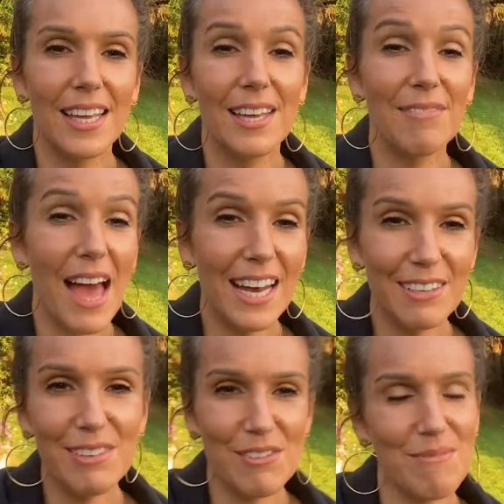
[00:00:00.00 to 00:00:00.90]
If any
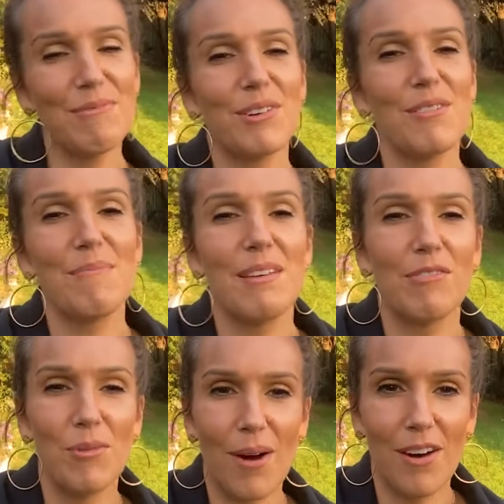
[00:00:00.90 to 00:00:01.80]
of you have been following me
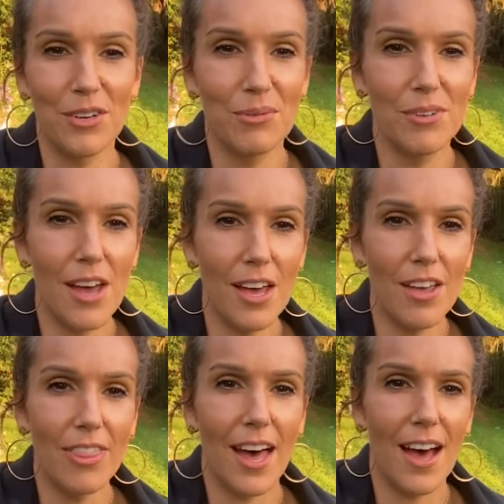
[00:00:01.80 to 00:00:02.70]
for a while, you'll know
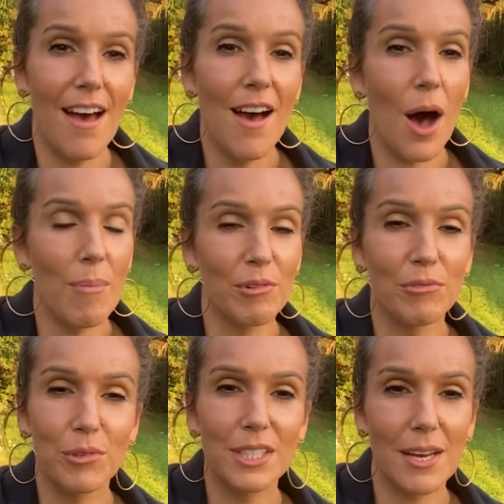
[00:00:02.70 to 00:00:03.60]
that I'm a
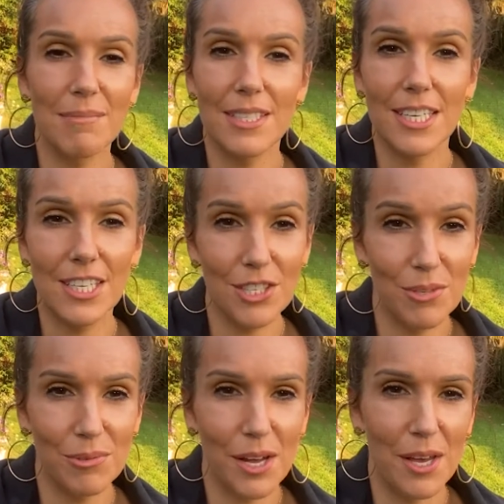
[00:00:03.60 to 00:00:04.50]
full-time
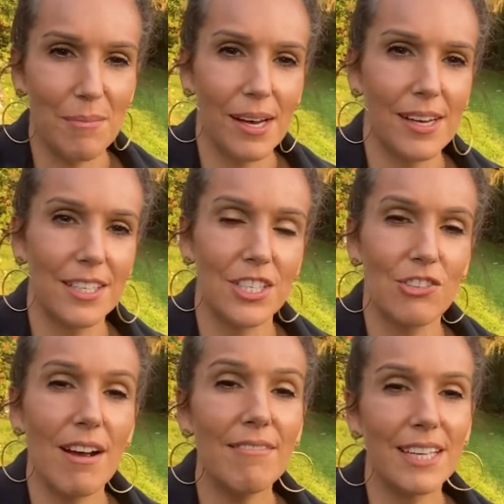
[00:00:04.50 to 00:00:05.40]
digital nomad
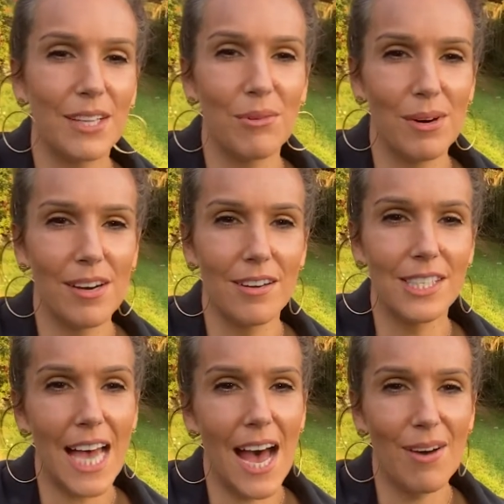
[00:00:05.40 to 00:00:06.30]
traveling the world,
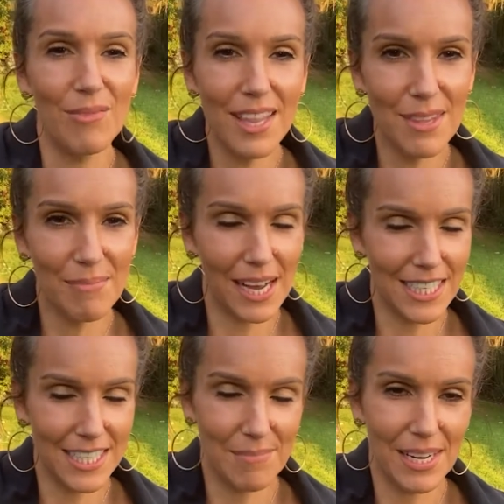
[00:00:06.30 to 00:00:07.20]
and when the
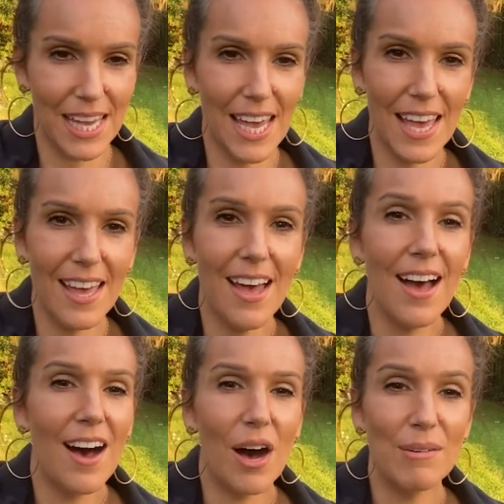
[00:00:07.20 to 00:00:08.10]
pandemic hit,
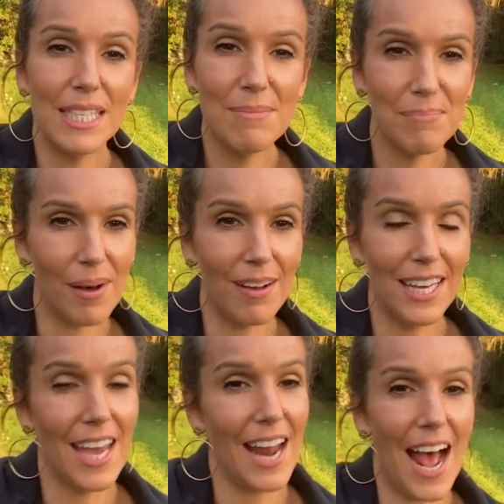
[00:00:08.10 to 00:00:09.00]
I was in
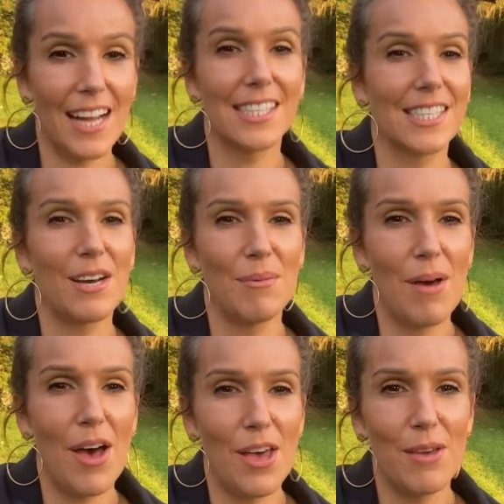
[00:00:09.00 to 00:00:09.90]
Bali and had to come
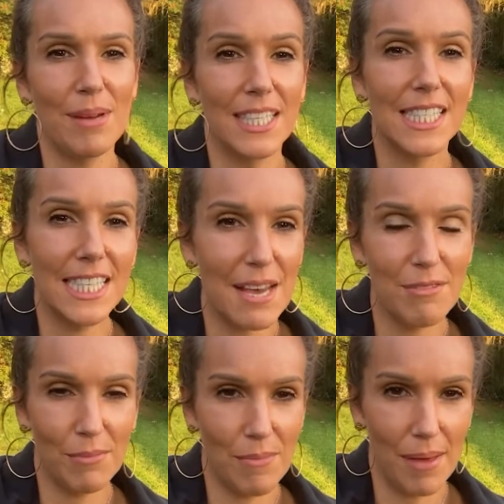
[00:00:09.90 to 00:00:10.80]
home and stay with
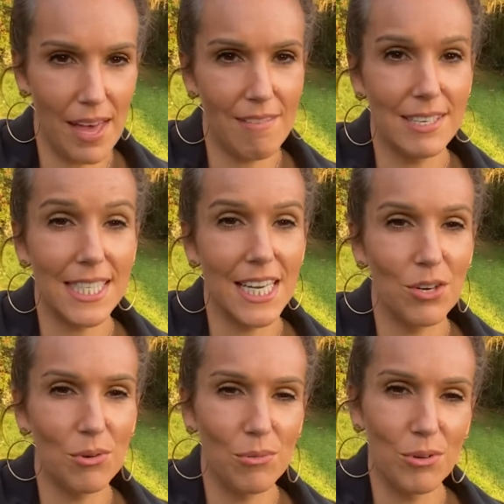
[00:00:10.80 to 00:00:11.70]
my parents in
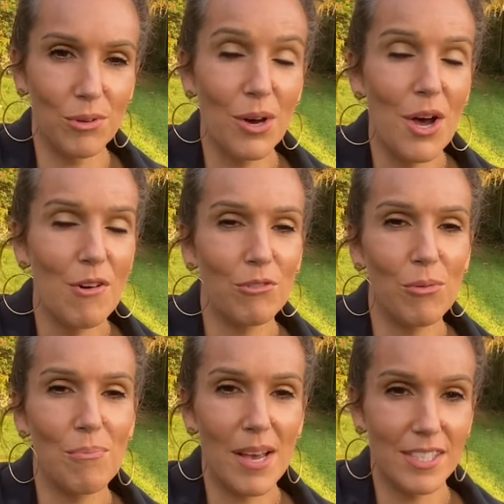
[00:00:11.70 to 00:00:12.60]
Cornwall for
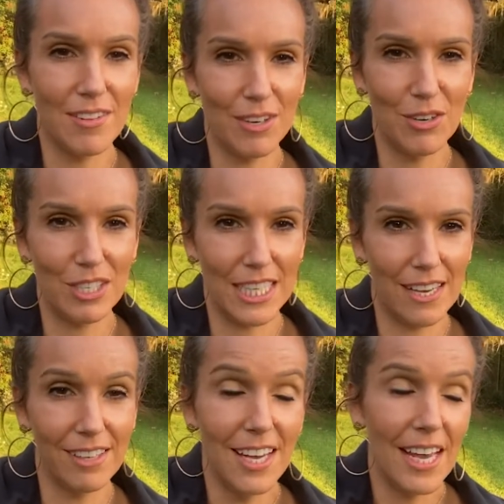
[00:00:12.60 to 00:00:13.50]
most of the
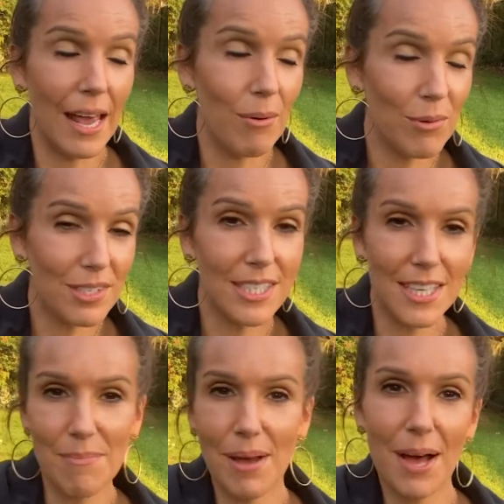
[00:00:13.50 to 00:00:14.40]
lockdown. It wasn't
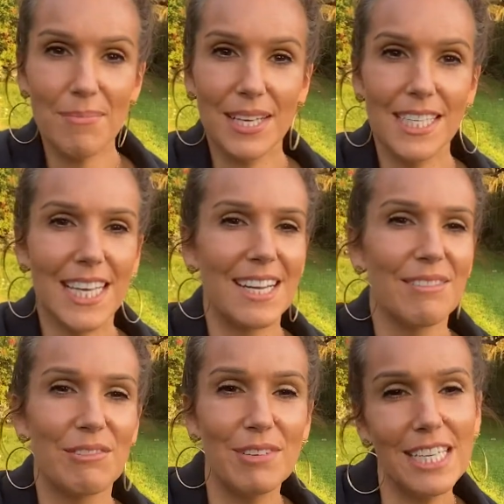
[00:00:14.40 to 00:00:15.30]
so bad because they live
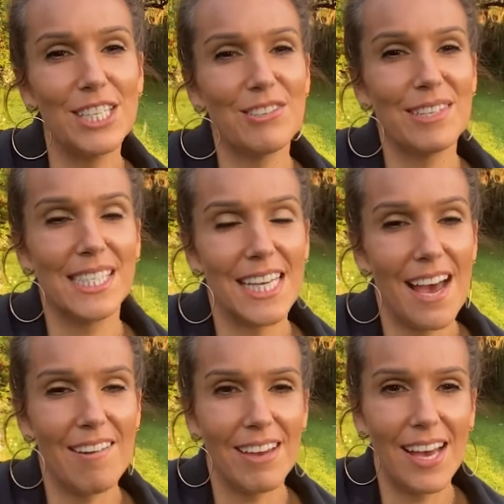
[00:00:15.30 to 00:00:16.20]
in a really touristy
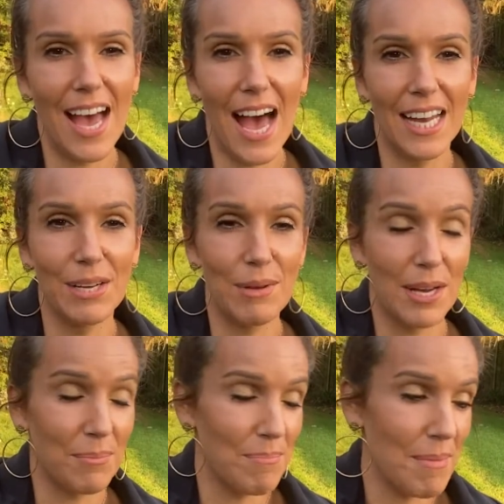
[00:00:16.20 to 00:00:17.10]
area and it
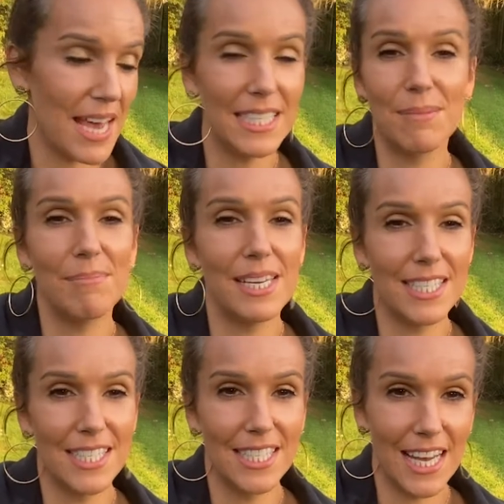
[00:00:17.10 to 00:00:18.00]
had amazing
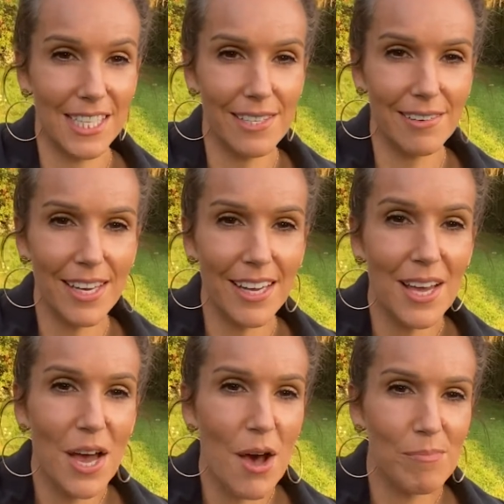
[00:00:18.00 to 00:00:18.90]
beaches next to it,
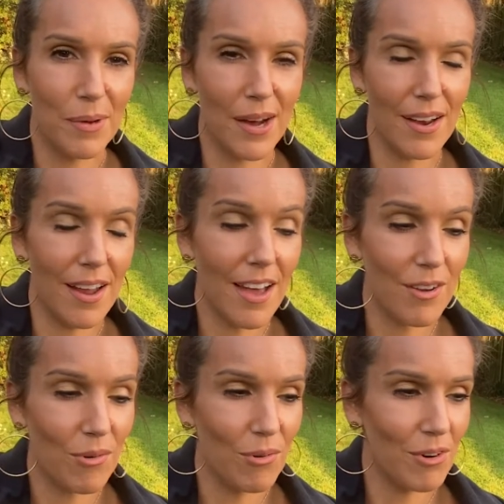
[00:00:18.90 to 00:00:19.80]
but like
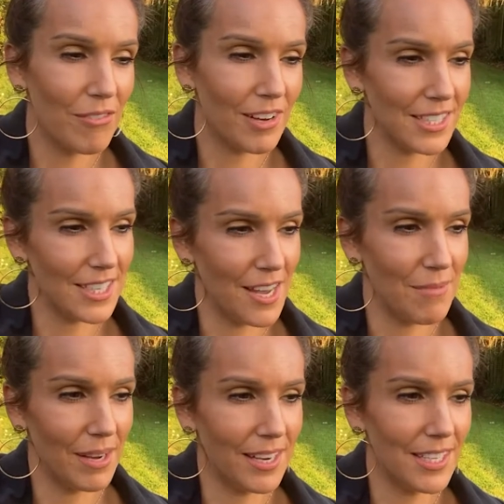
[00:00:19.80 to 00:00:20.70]
all of us
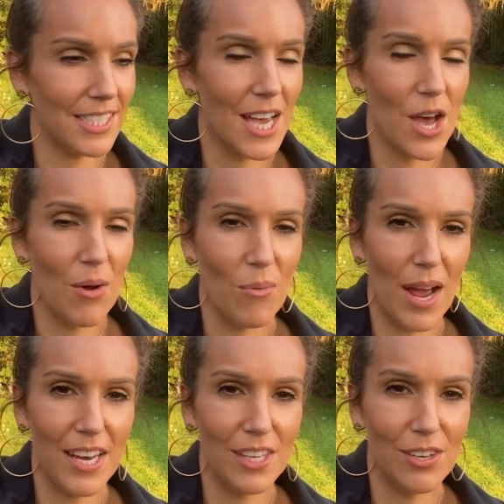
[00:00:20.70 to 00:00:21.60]
nomads,
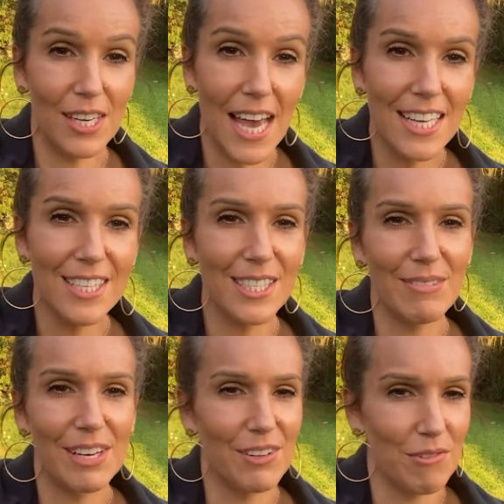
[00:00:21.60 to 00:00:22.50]
when you get used to
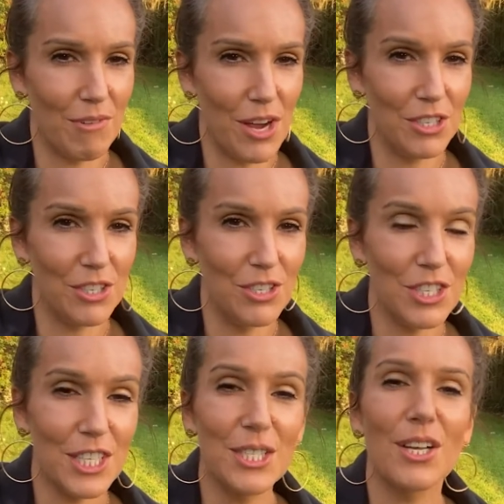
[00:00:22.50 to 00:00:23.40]
being on the road, you
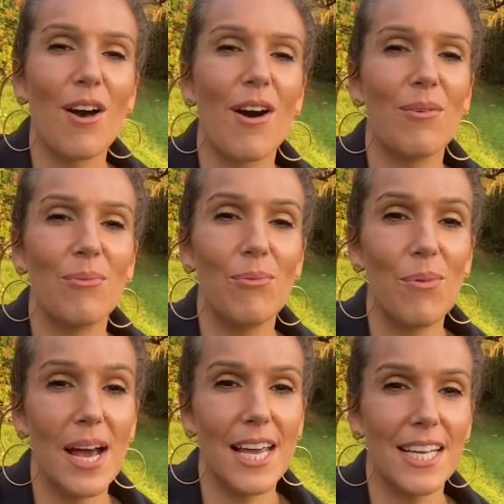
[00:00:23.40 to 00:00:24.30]
just can't
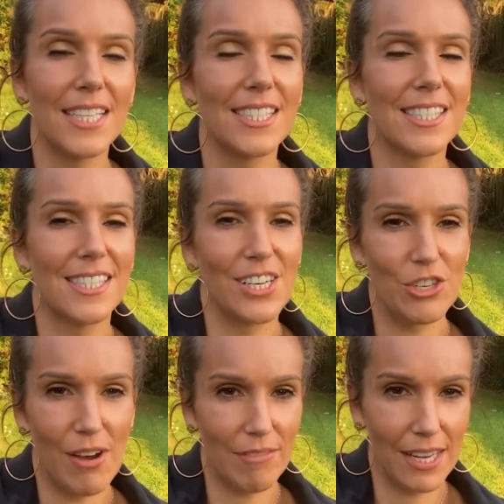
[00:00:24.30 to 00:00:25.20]
wait to start
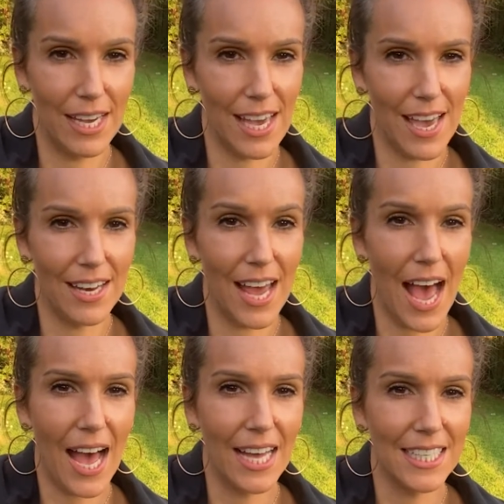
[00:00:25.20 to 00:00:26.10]
travelling again.
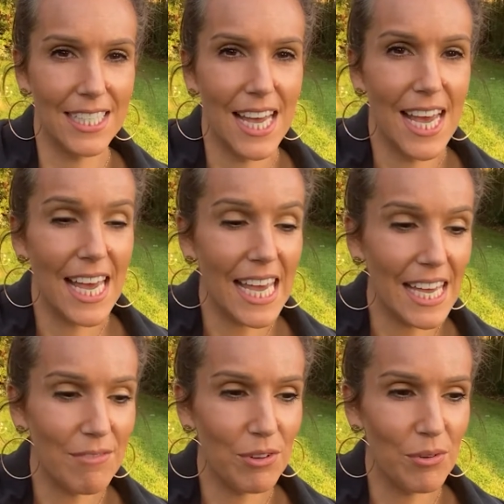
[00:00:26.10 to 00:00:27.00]
And
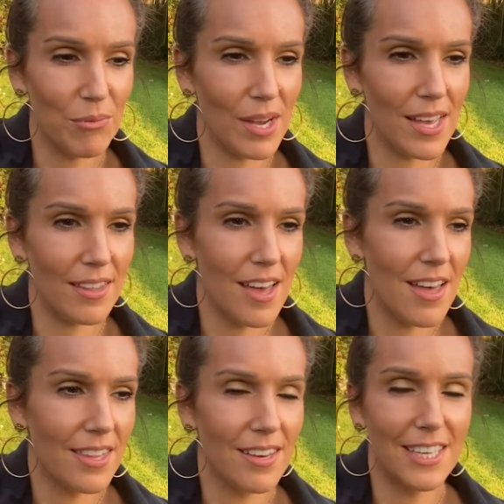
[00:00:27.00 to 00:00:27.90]
even with
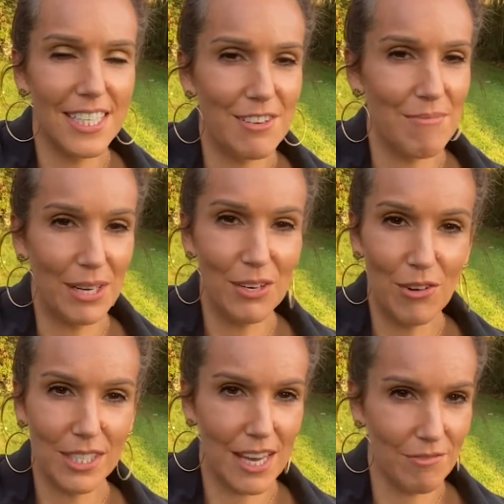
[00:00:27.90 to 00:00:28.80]
the idea of being
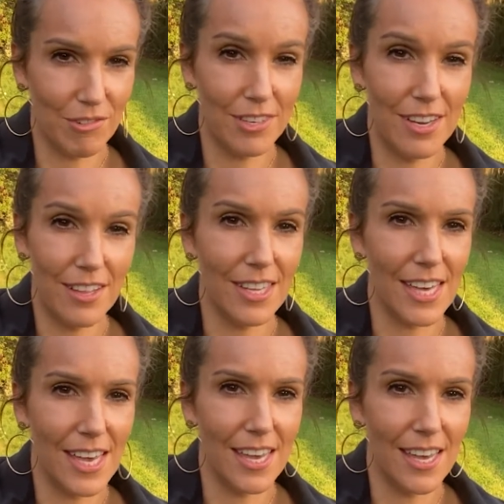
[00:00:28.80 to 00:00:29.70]
locked down for another
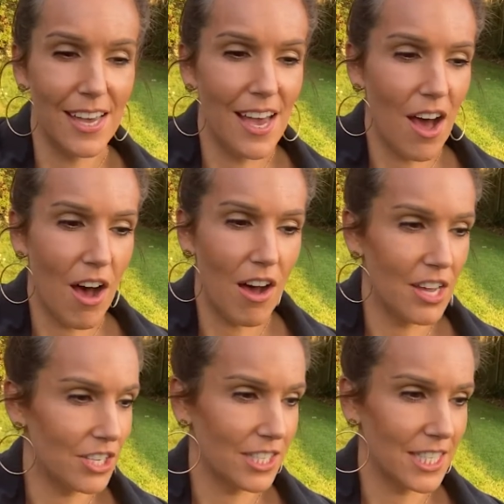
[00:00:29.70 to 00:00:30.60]
year, I
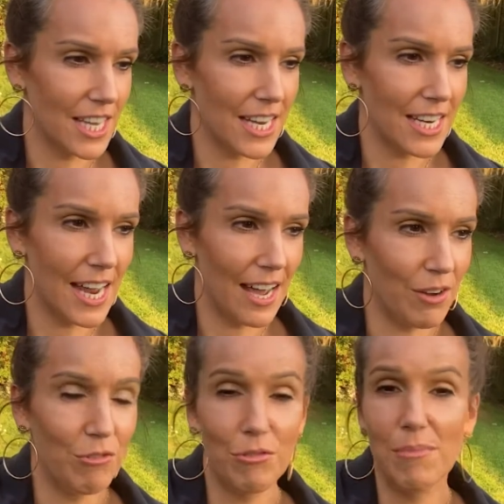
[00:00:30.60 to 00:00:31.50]
just think
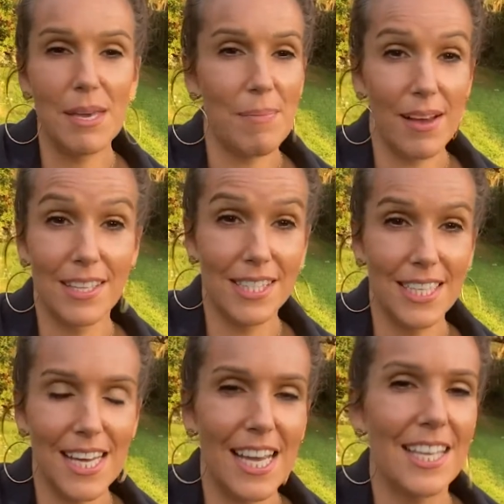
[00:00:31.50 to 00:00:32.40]
now, for me
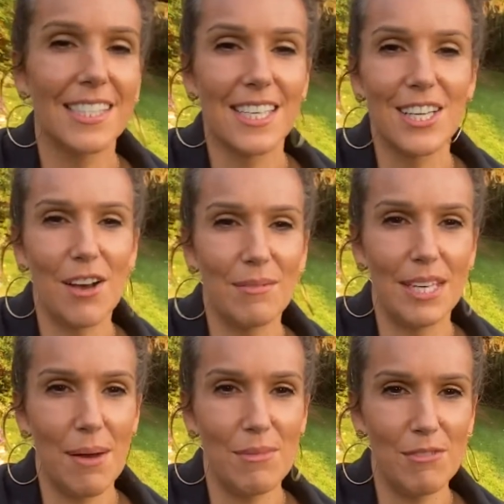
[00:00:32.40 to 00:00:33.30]
personally, it's the time to
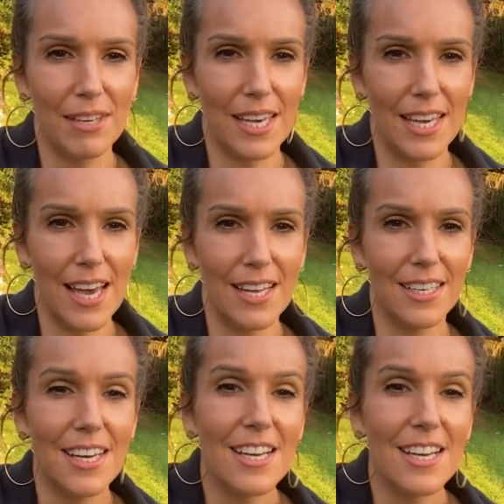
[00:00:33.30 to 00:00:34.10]
get moving again.